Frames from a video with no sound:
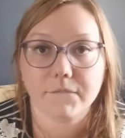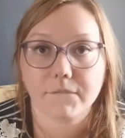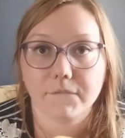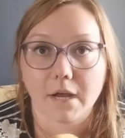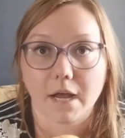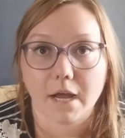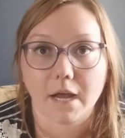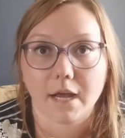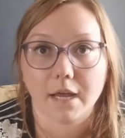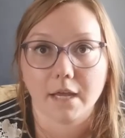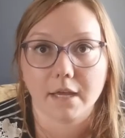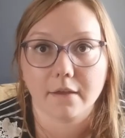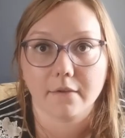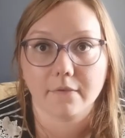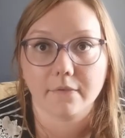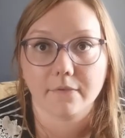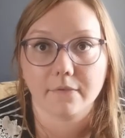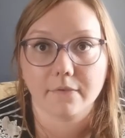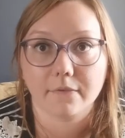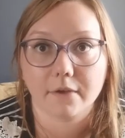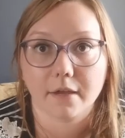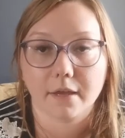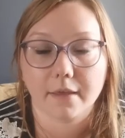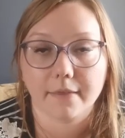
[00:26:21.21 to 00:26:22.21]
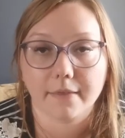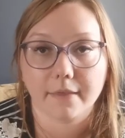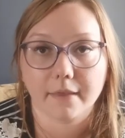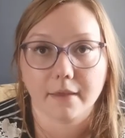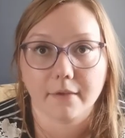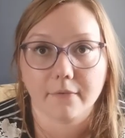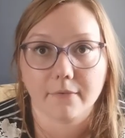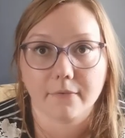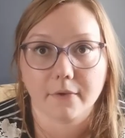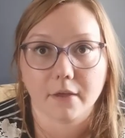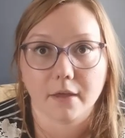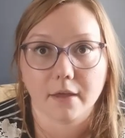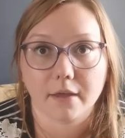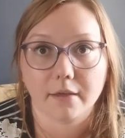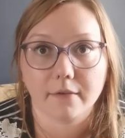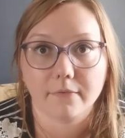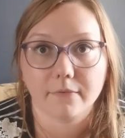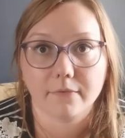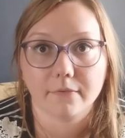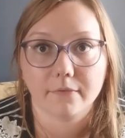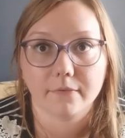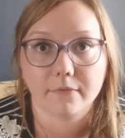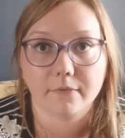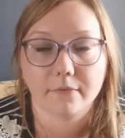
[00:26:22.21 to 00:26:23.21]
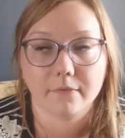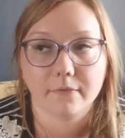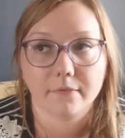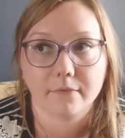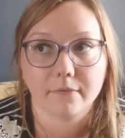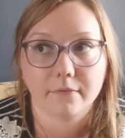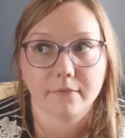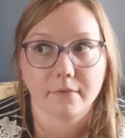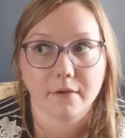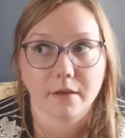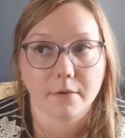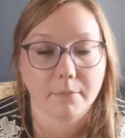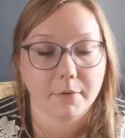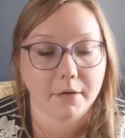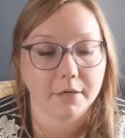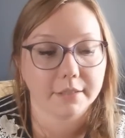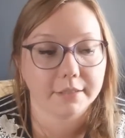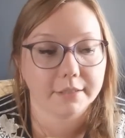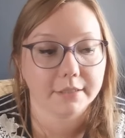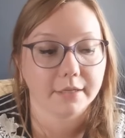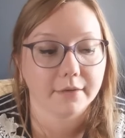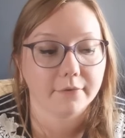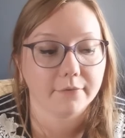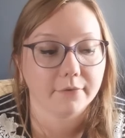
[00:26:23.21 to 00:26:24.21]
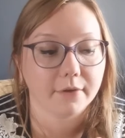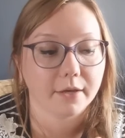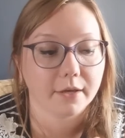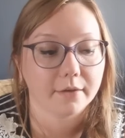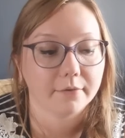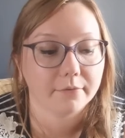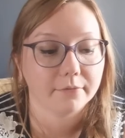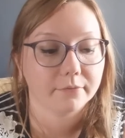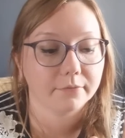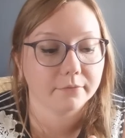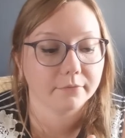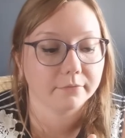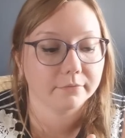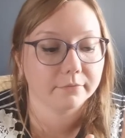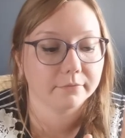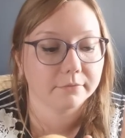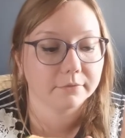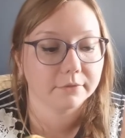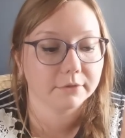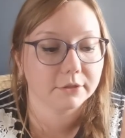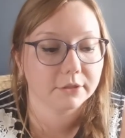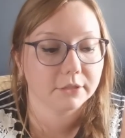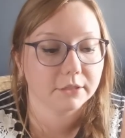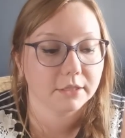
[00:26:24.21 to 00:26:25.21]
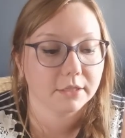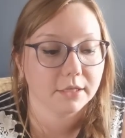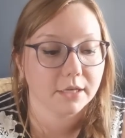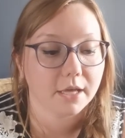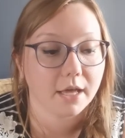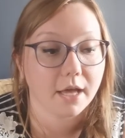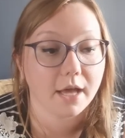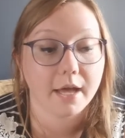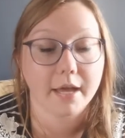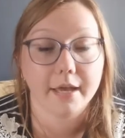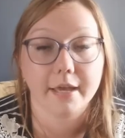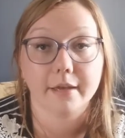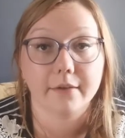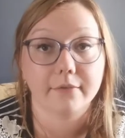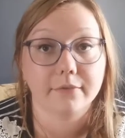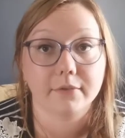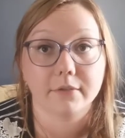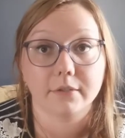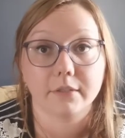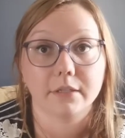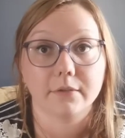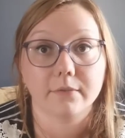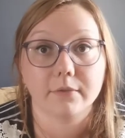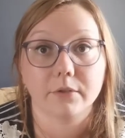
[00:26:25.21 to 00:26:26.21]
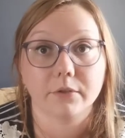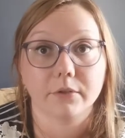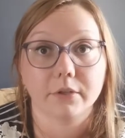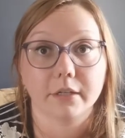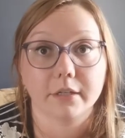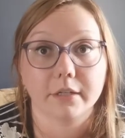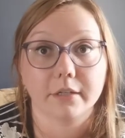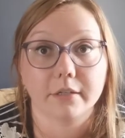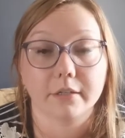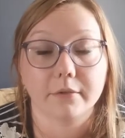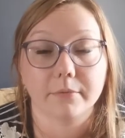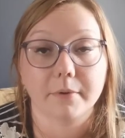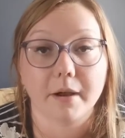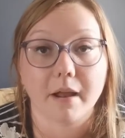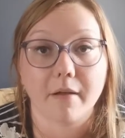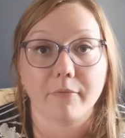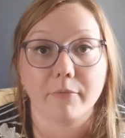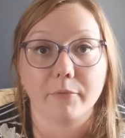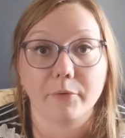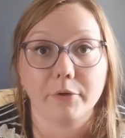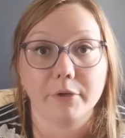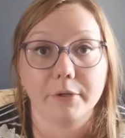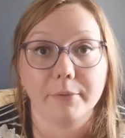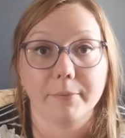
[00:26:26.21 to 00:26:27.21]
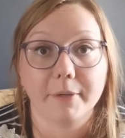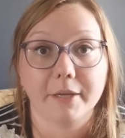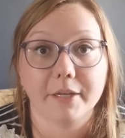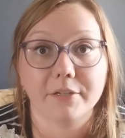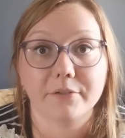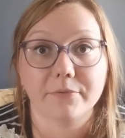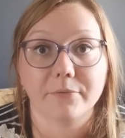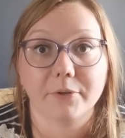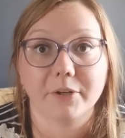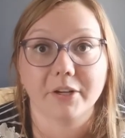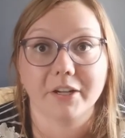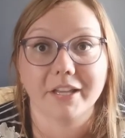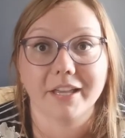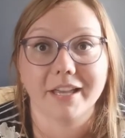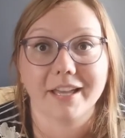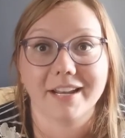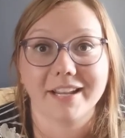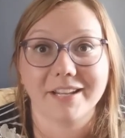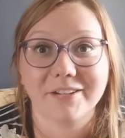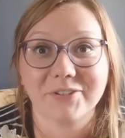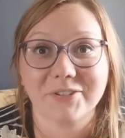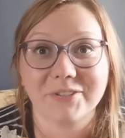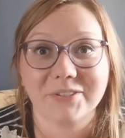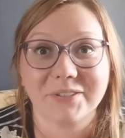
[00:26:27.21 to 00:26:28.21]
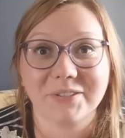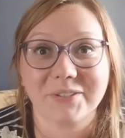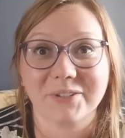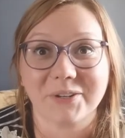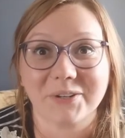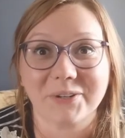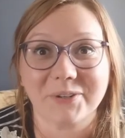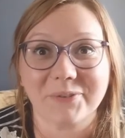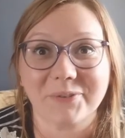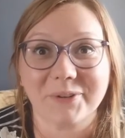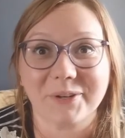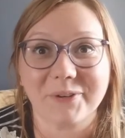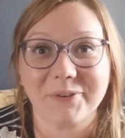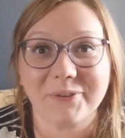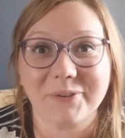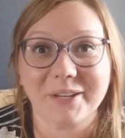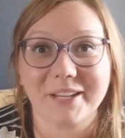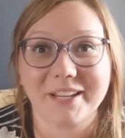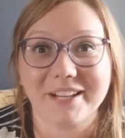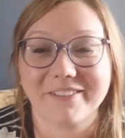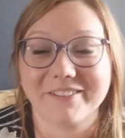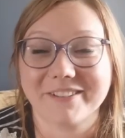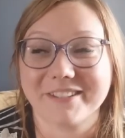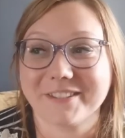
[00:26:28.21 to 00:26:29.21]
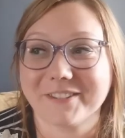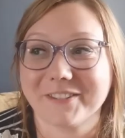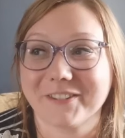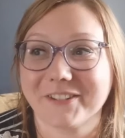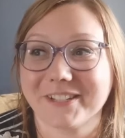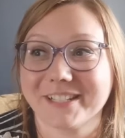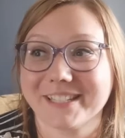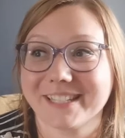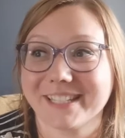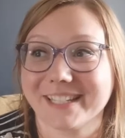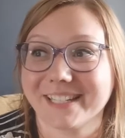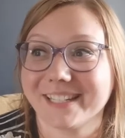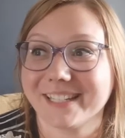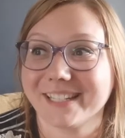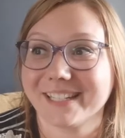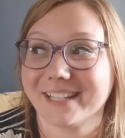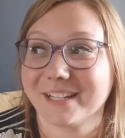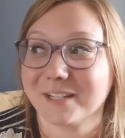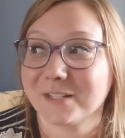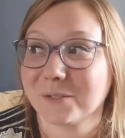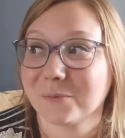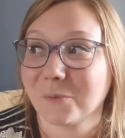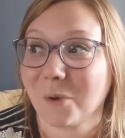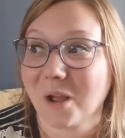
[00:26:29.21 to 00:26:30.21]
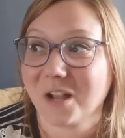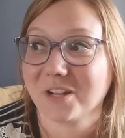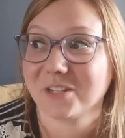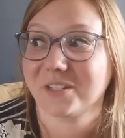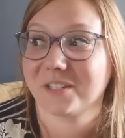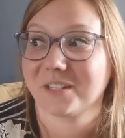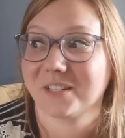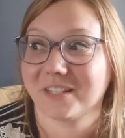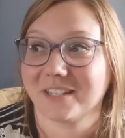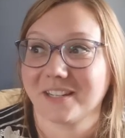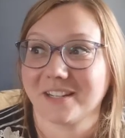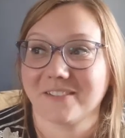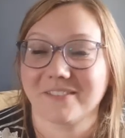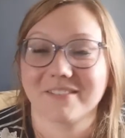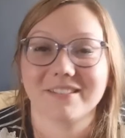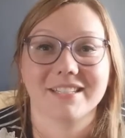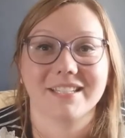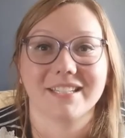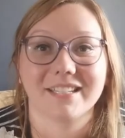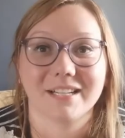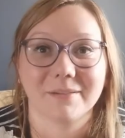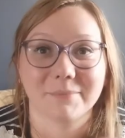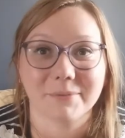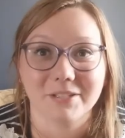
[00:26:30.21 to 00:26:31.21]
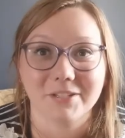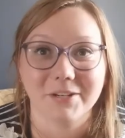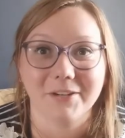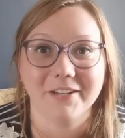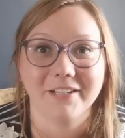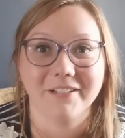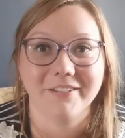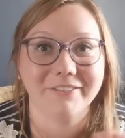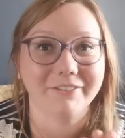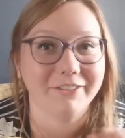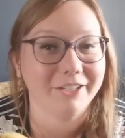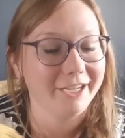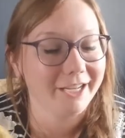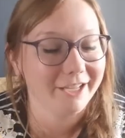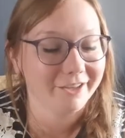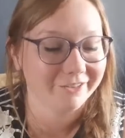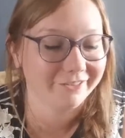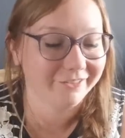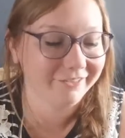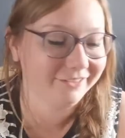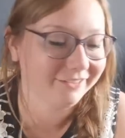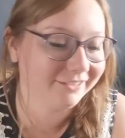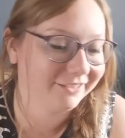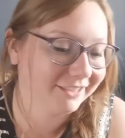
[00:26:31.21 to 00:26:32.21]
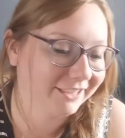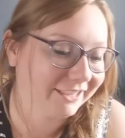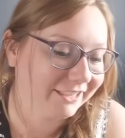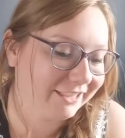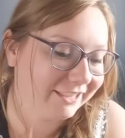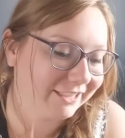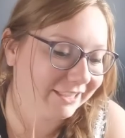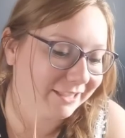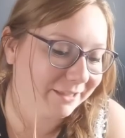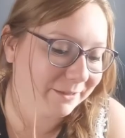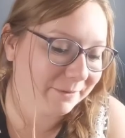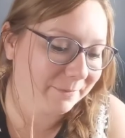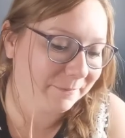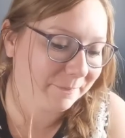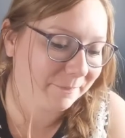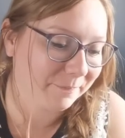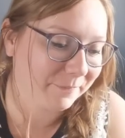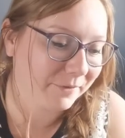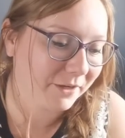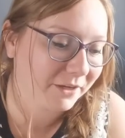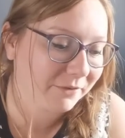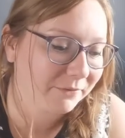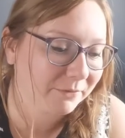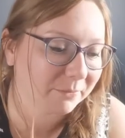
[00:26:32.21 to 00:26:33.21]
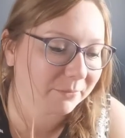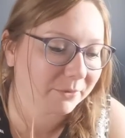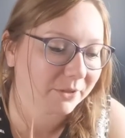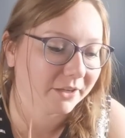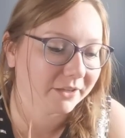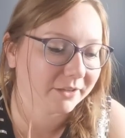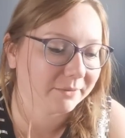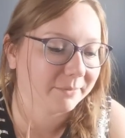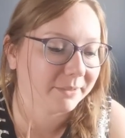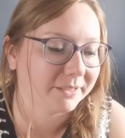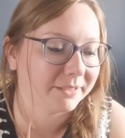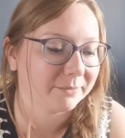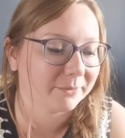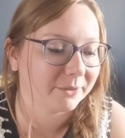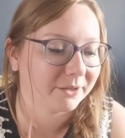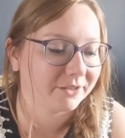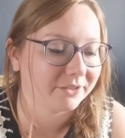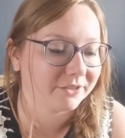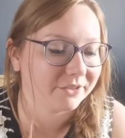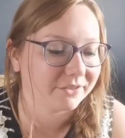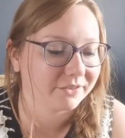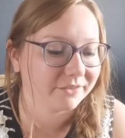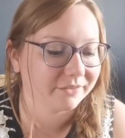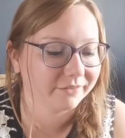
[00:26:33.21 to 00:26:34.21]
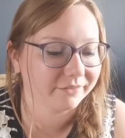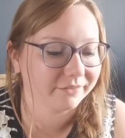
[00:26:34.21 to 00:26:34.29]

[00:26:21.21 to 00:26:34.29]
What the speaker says: 5, I think 5. I want to say 5. I haven't even created a Ravelry page for it yet. I just started right away. I was so excited. I swatched and then I was like, I'm starting right now. Not even blogging my swatch.